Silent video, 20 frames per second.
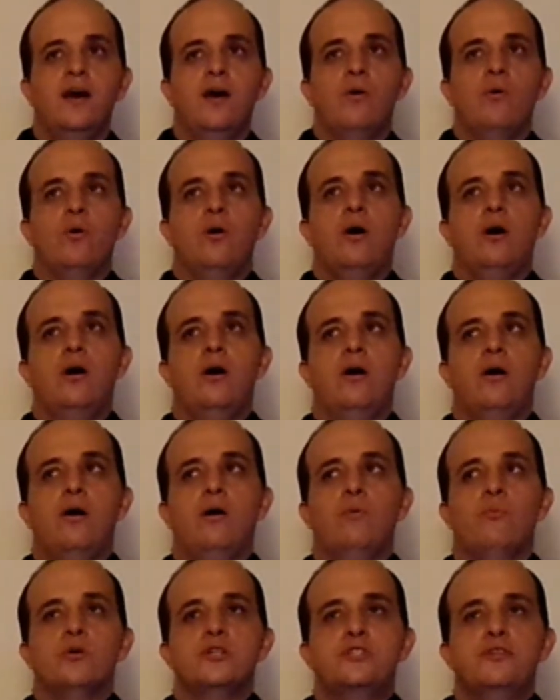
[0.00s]

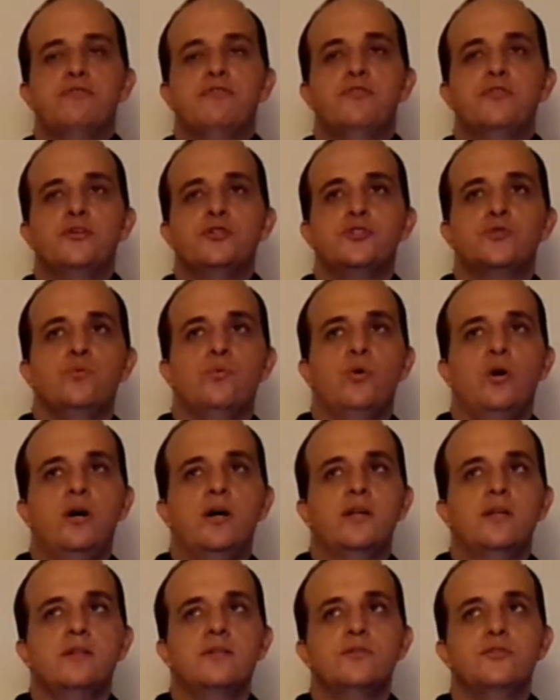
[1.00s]
was the first
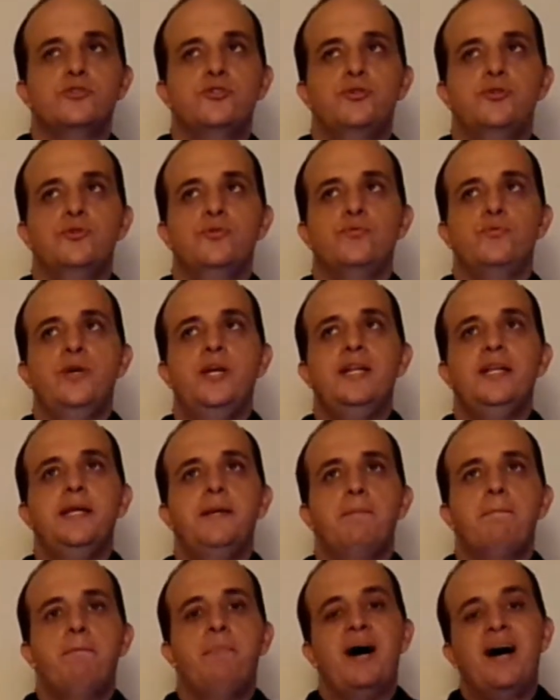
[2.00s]
one to really
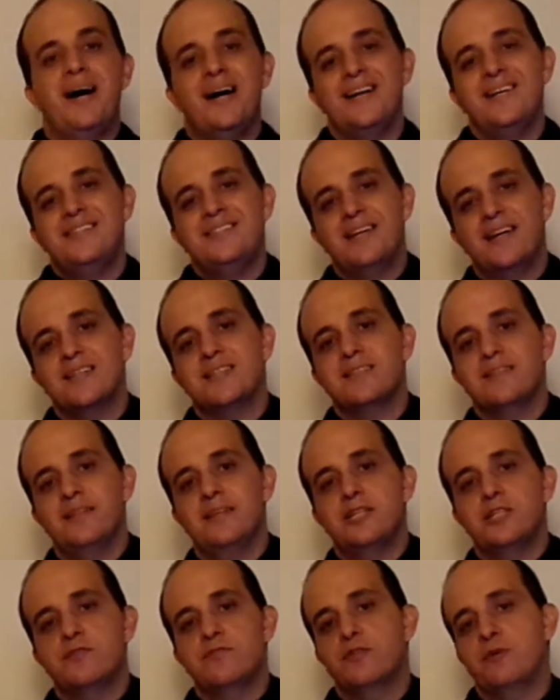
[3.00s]
buy text
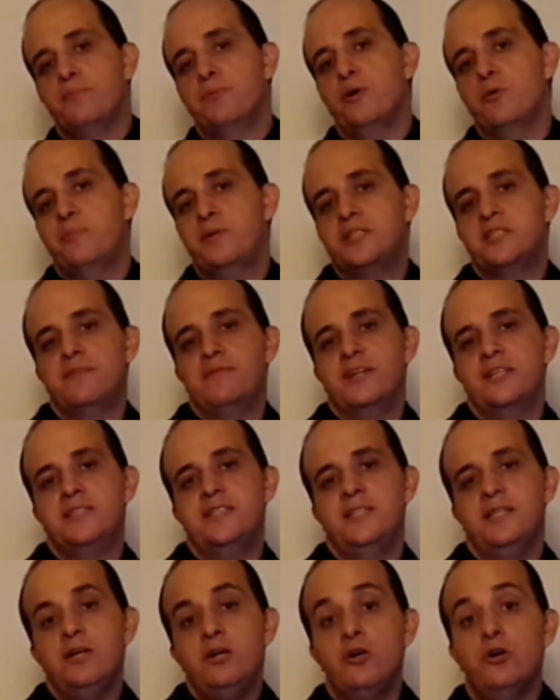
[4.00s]
links for the purpose of
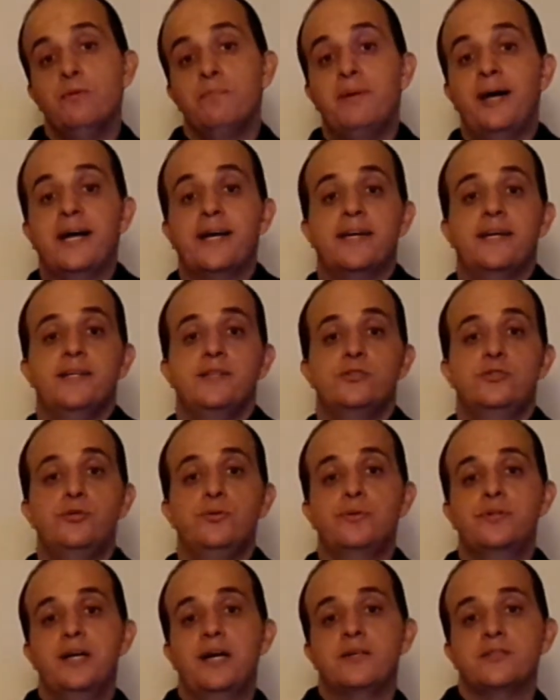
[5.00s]
SEO back in
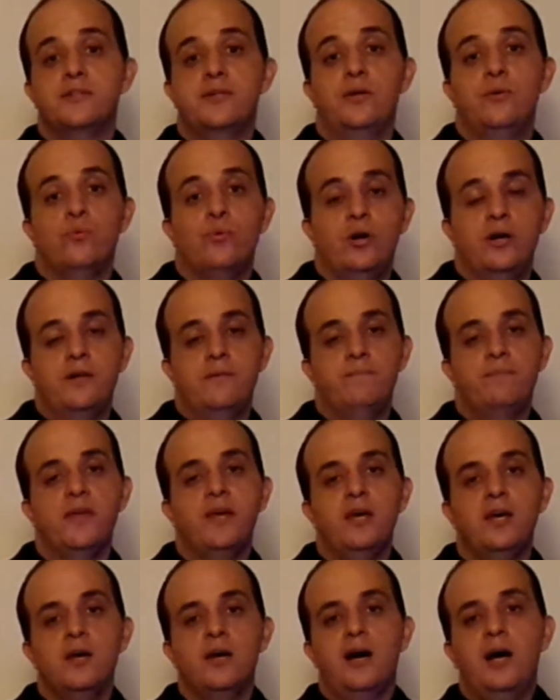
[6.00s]
2001.
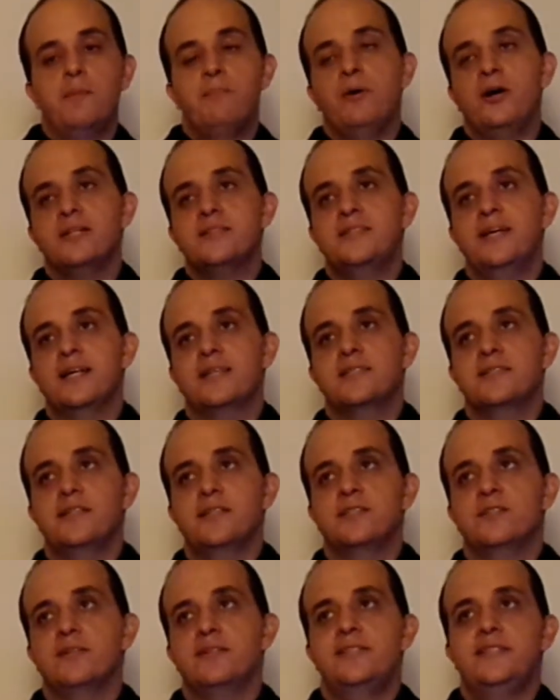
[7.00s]
I bought text
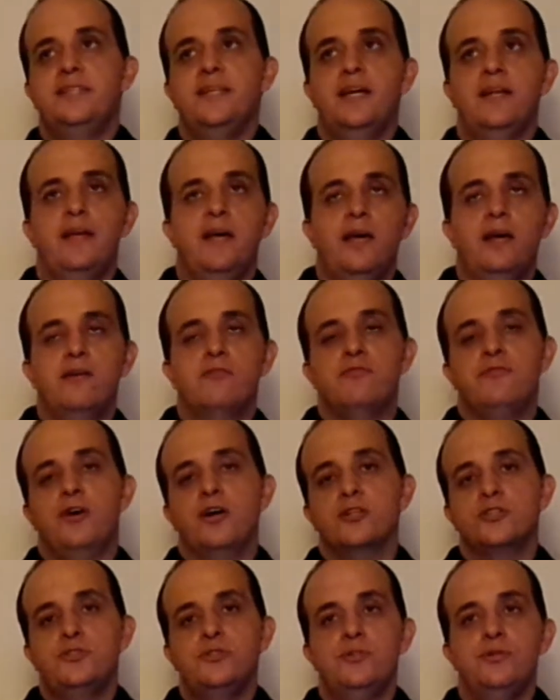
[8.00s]
links on CNN,
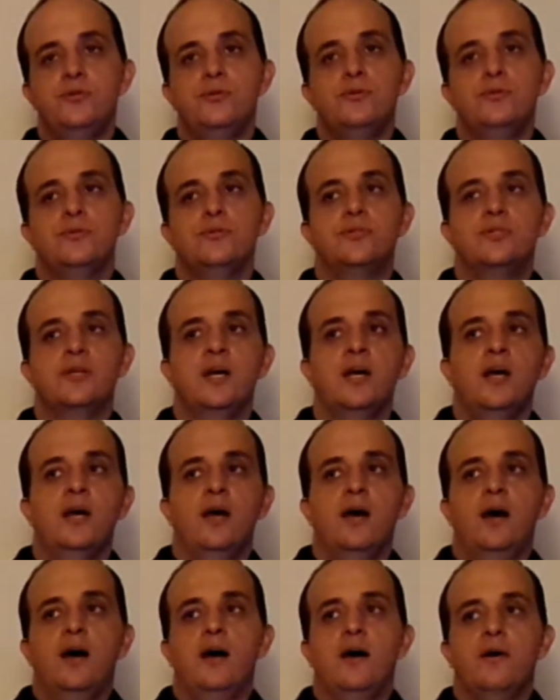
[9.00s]
Fox News,
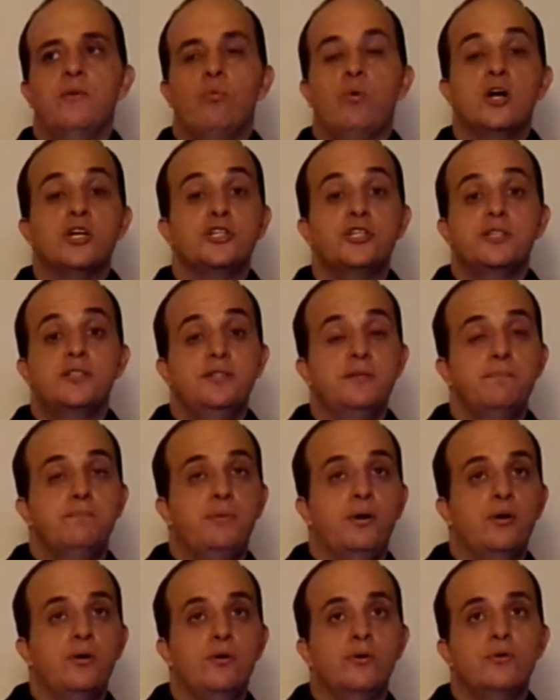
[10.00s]
Washington
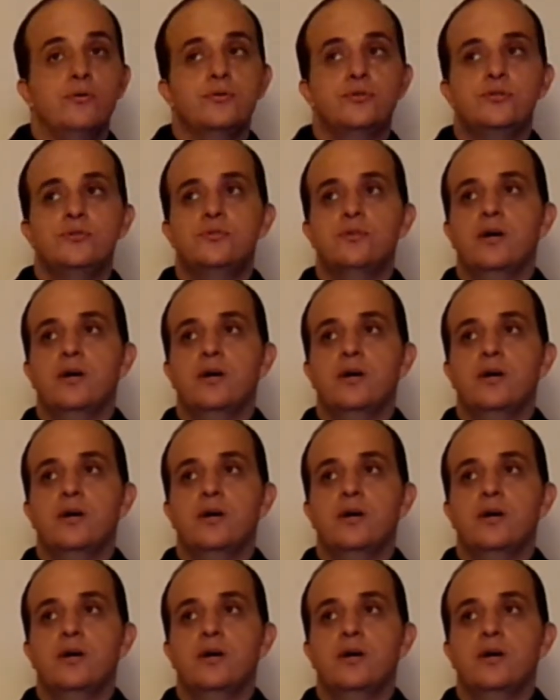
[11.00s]
Post,